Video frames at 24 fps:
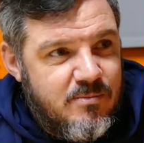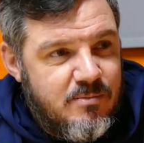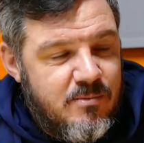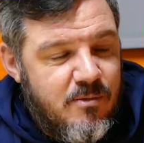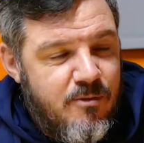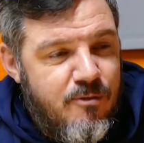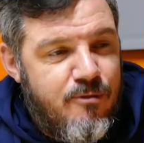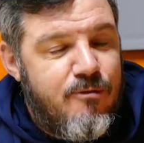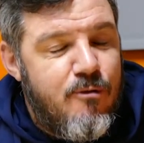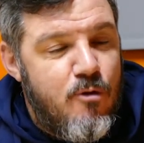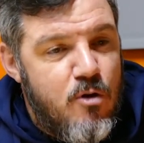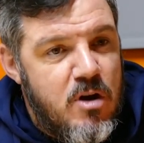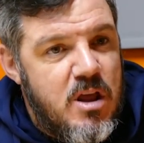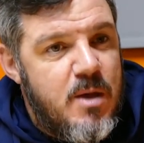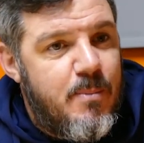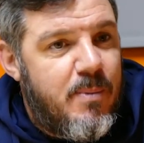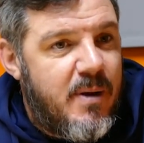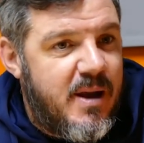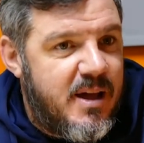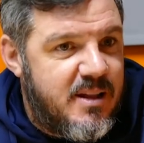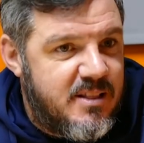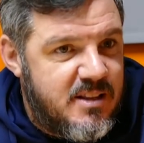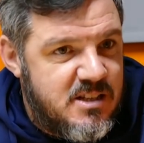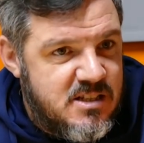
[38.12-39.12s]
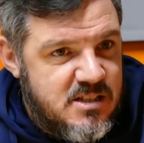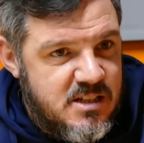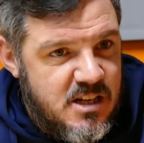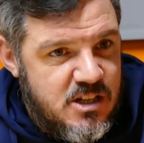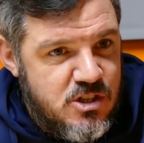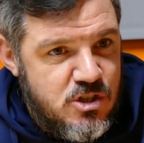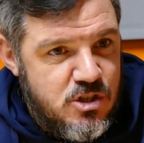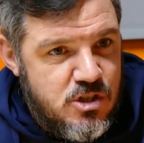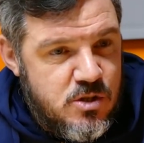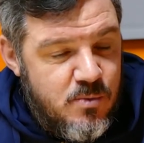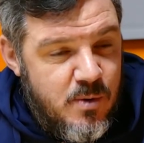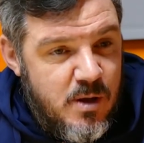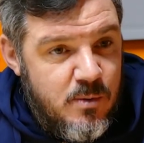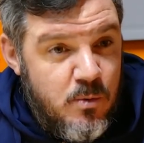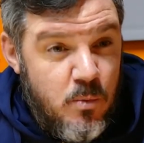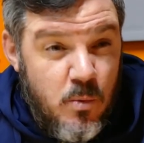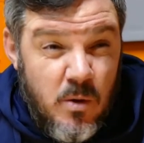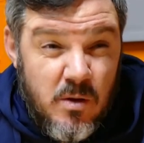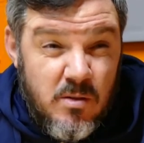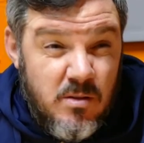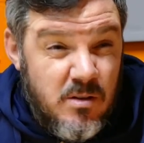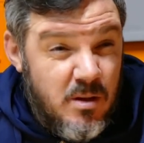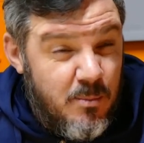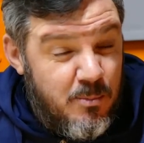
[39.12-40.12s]
fully plan the sessions the way we
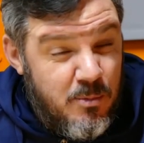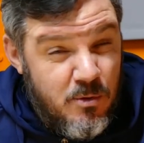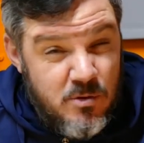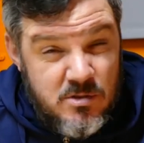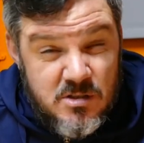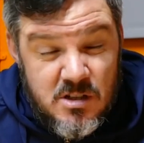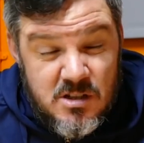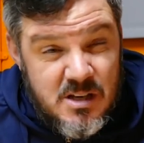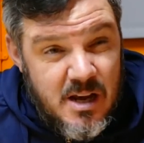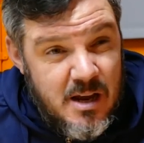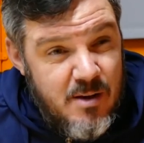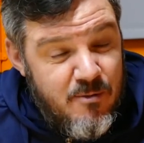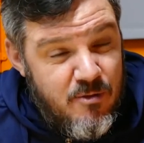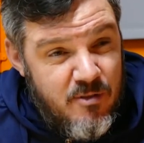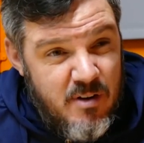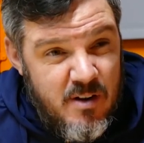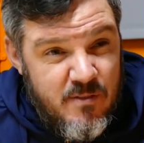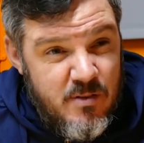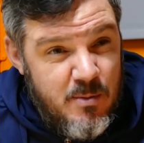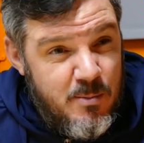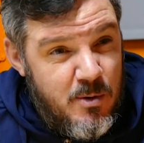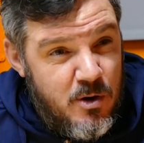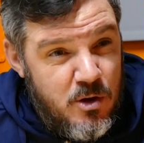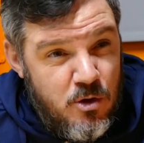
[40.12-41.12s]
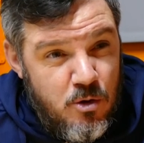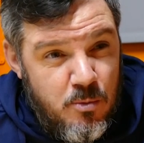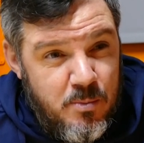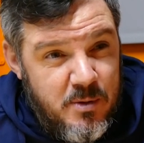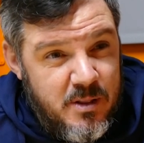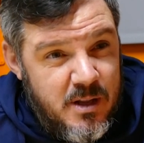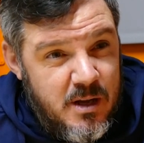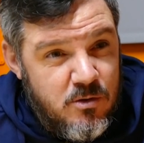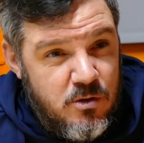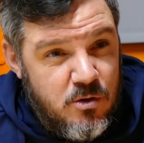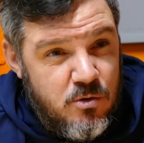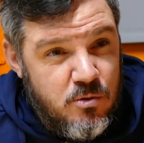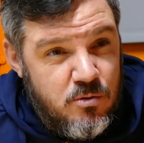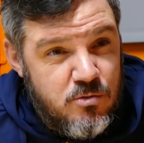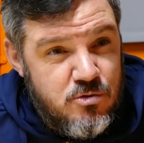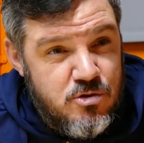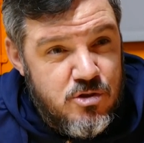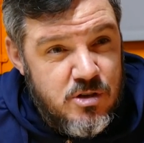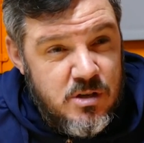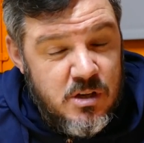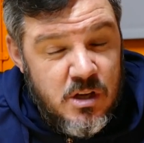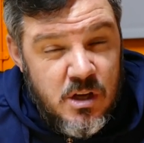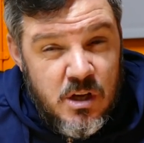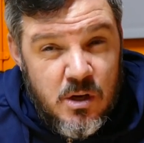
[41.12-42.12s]
want it, but it's the same for everybody up and down the
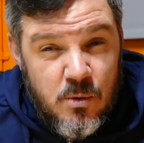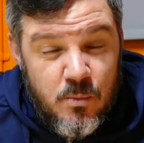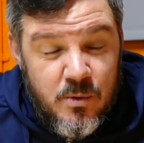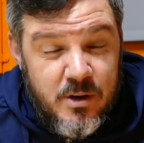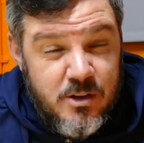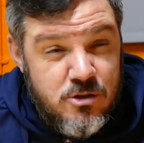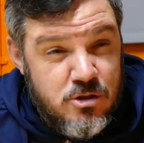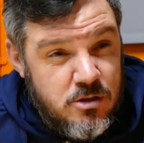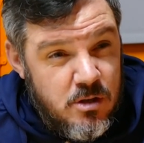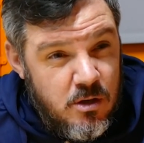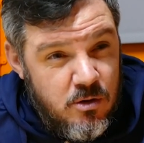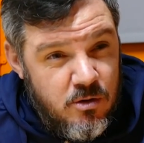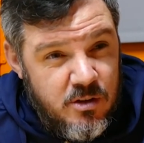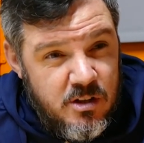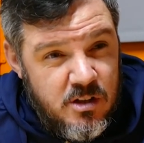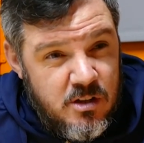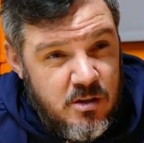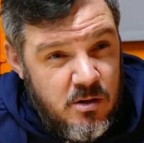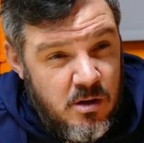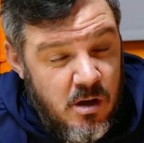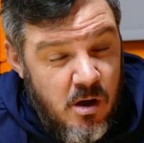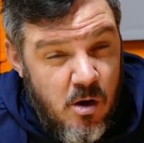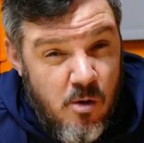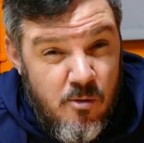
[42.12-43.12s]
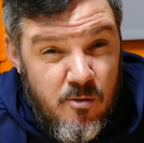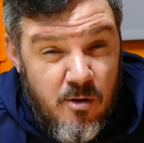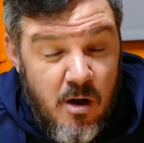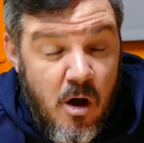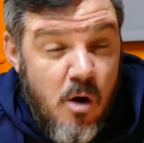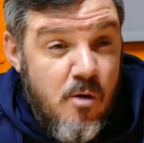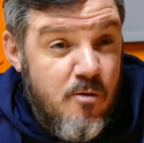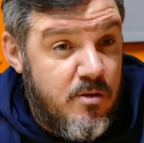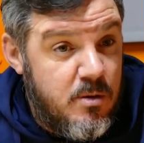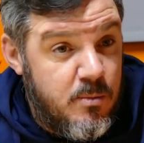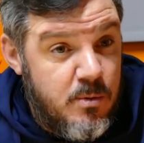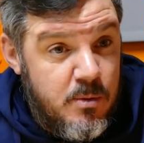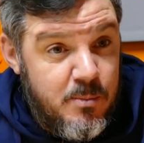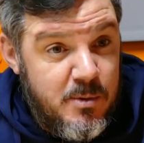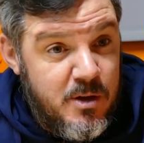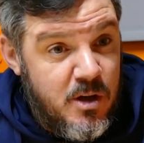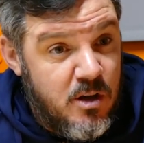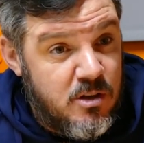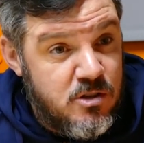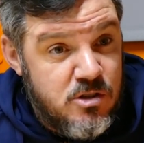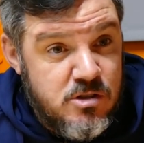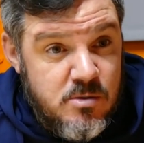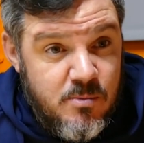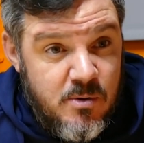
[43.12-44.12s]
country. We're just delighted to hopefully we'll be
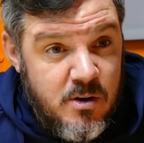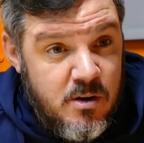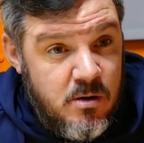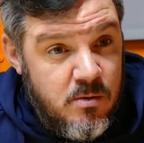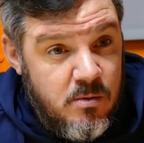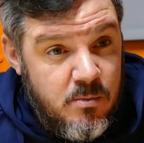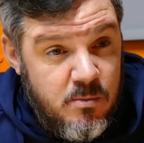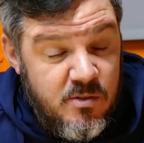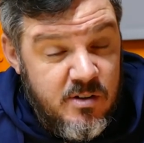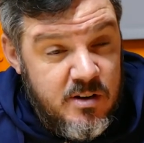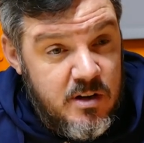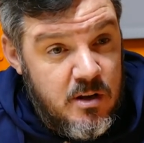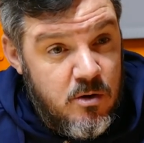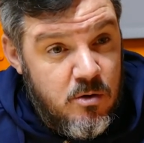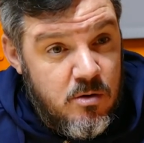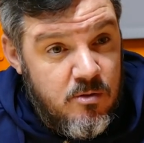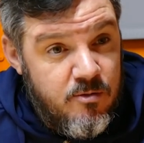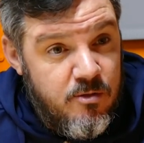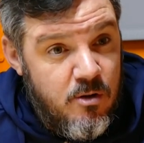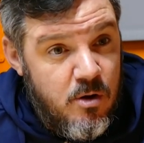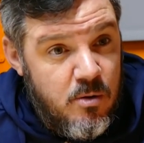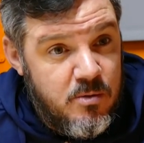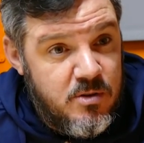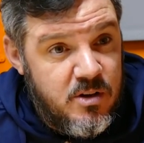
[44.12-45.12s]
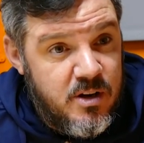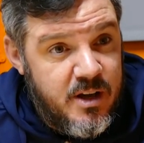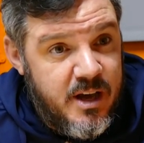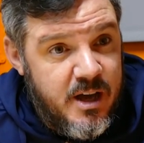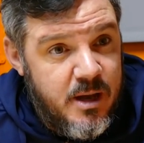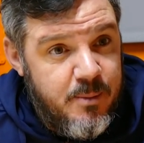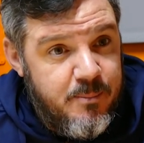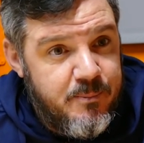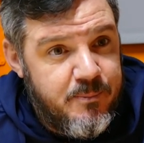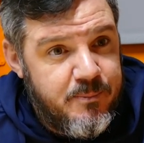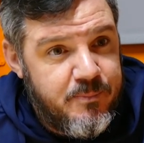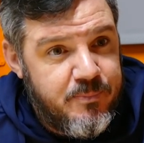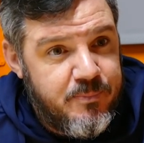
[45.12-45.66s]
on tomorrow, and we're really looking forward to the game.